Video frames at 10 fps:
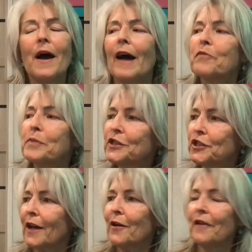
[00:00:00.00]
I've put
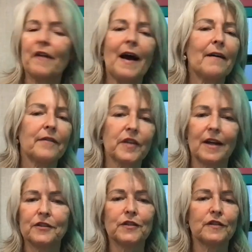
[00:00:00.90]
shut-off valves
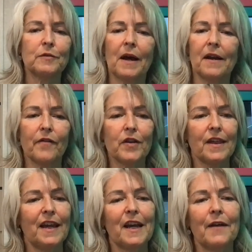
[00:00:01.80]
on just about
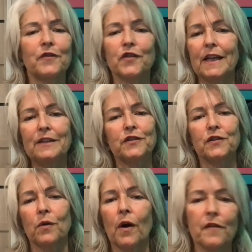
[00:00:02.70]
everything. I've changed
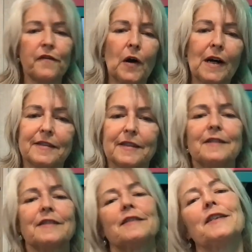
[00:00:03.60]
all the
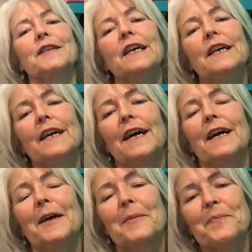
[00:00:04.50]
faucets and,
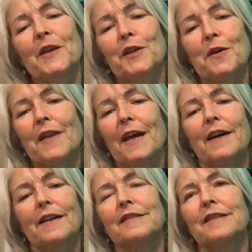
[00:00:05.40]
that
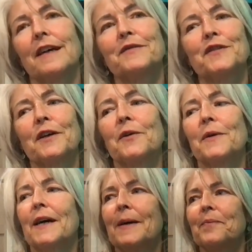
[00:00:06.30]
kind of stuff. So,
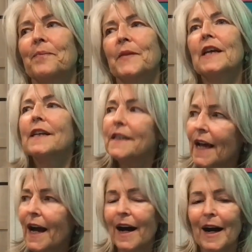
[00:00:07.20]

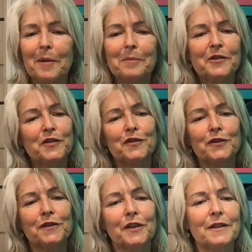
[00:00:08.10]
I'm just
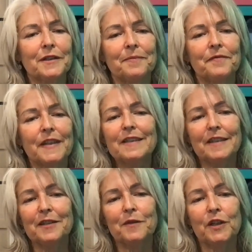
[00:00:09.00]
your little fix-it.